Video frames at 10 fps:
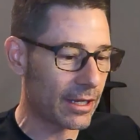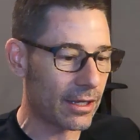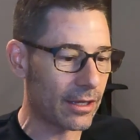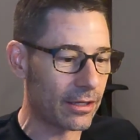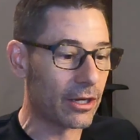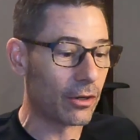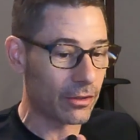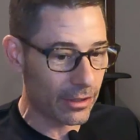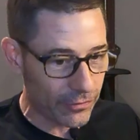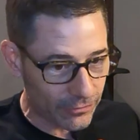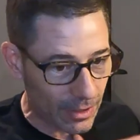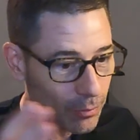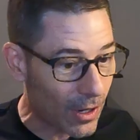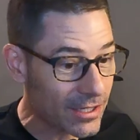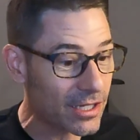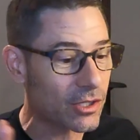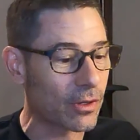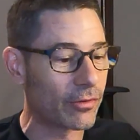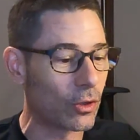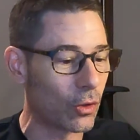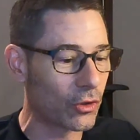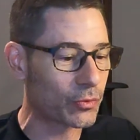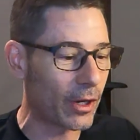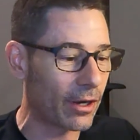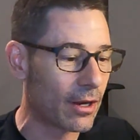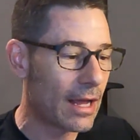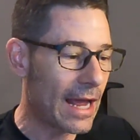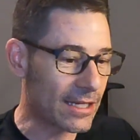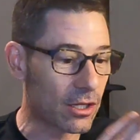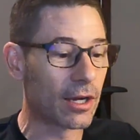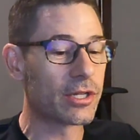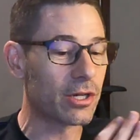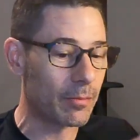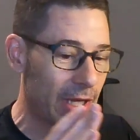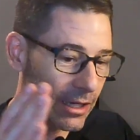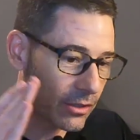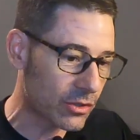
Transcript: if you've done process-driven goals, where as long as you're meeting